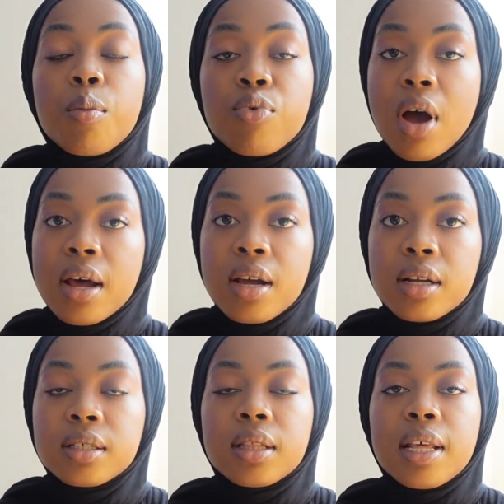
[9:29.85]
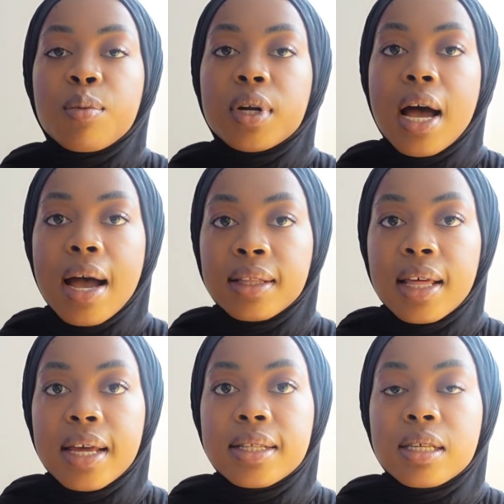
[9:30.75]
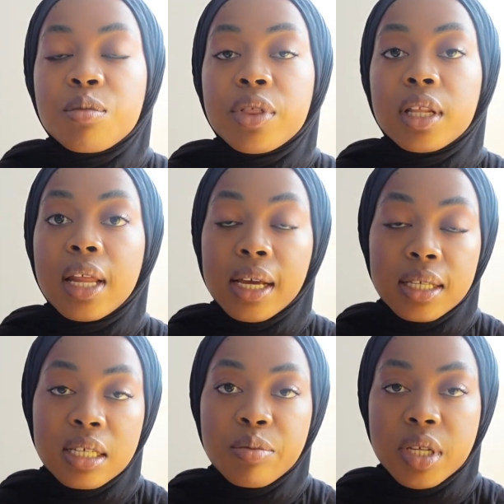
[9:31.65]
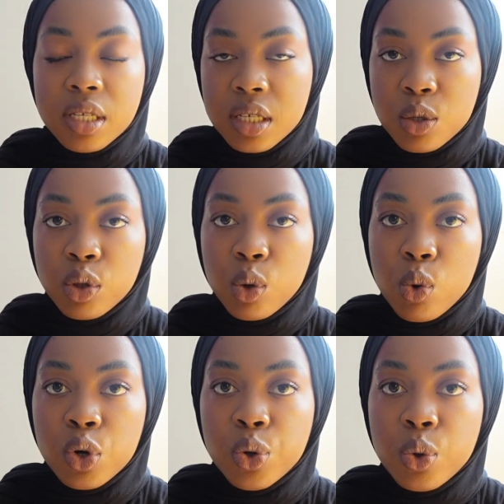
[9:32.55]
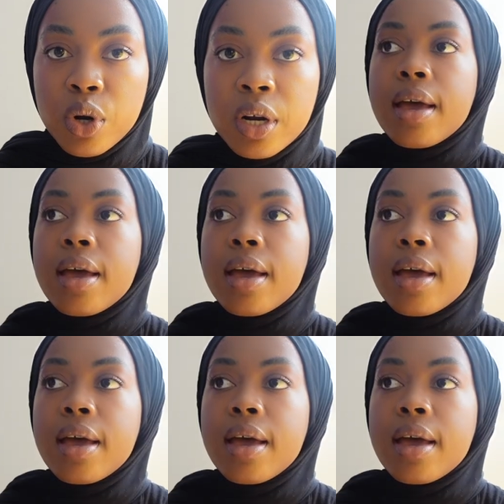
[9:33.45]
product that would highlight some of the legacy businesses on the corridor.